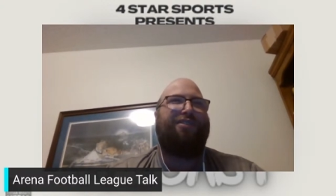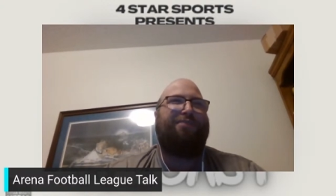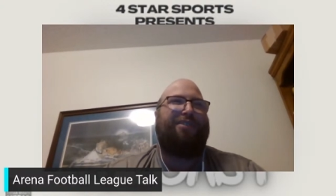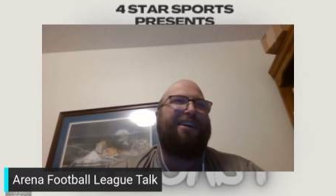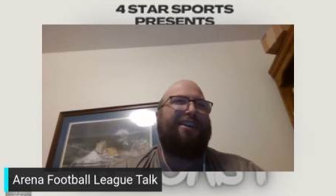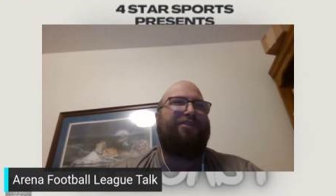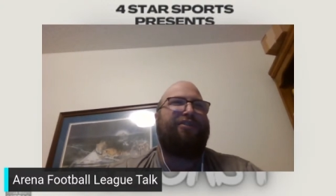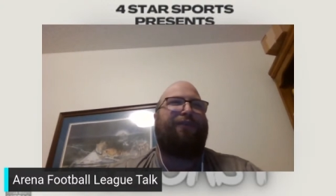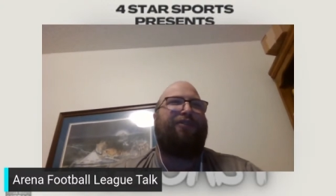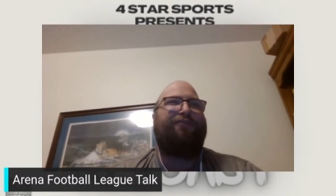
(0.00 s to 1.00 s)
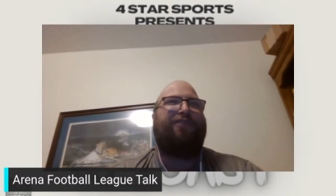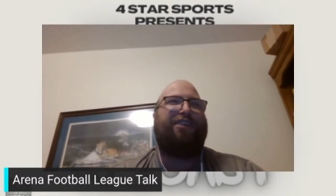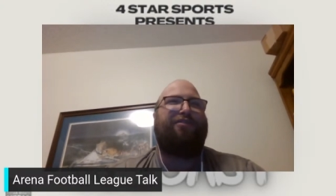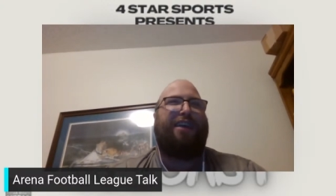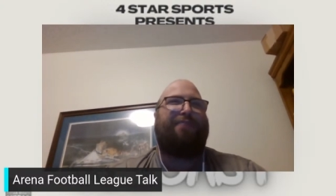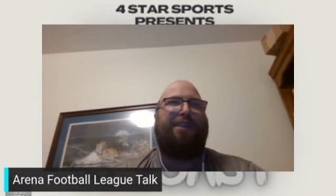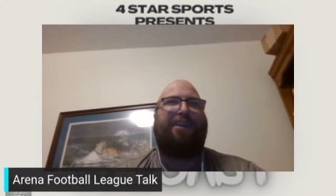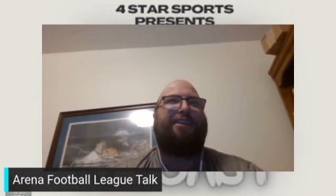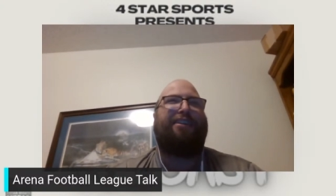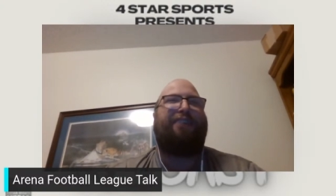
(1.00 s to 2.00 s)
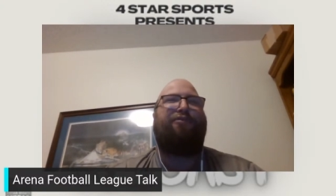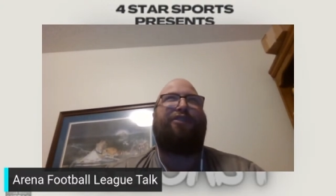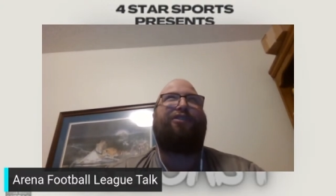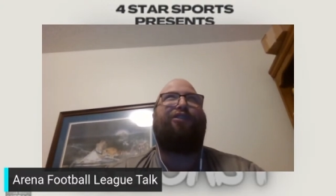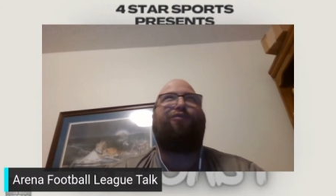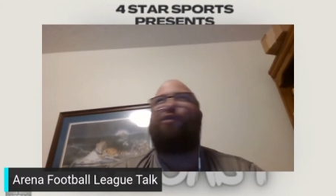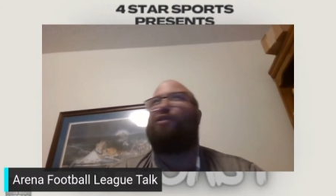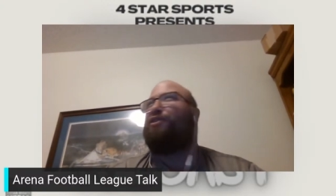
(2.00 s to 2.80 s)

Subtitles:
but yeah, that was a fun video game back in the day where Kurt Warner was